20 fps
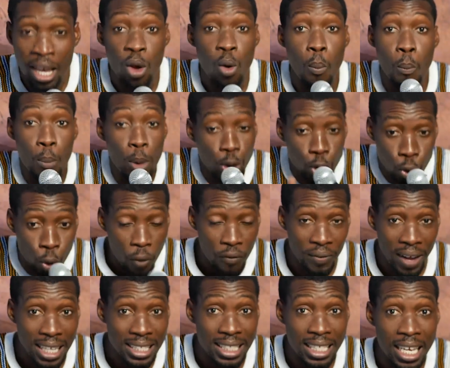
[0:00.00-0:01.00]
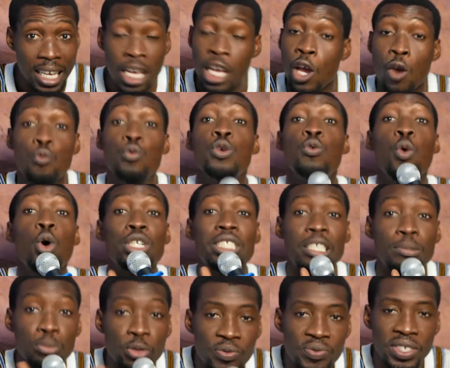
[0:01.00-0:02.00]
most of us we
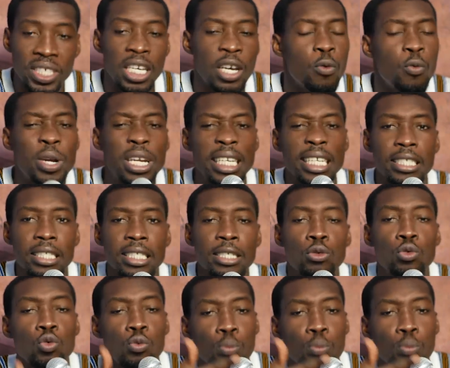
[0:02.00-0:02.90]
watch movie, we listen to